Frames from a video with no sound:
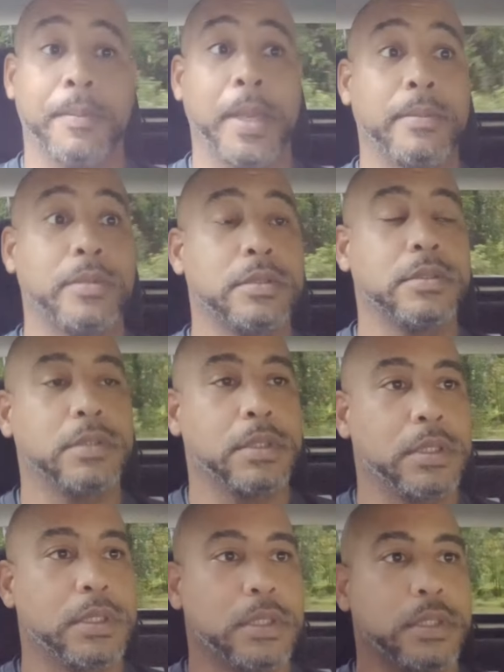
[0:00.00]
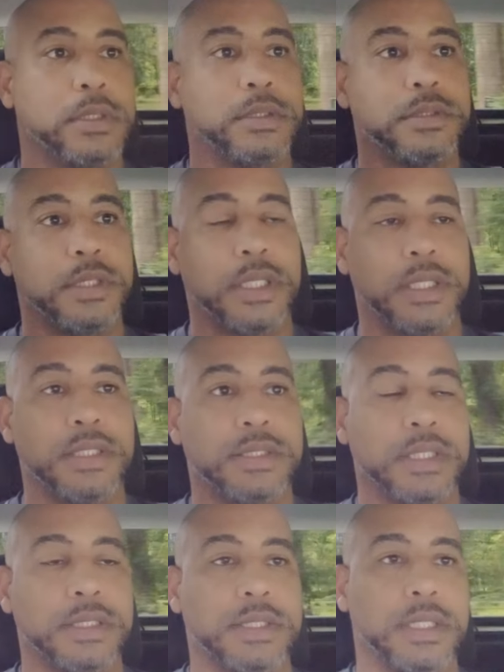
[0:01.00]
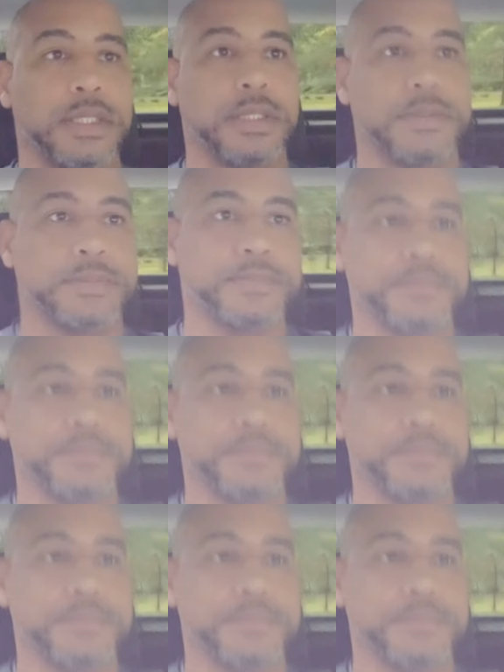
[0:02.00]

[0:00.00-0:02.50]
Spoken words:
I'm able to get these things done.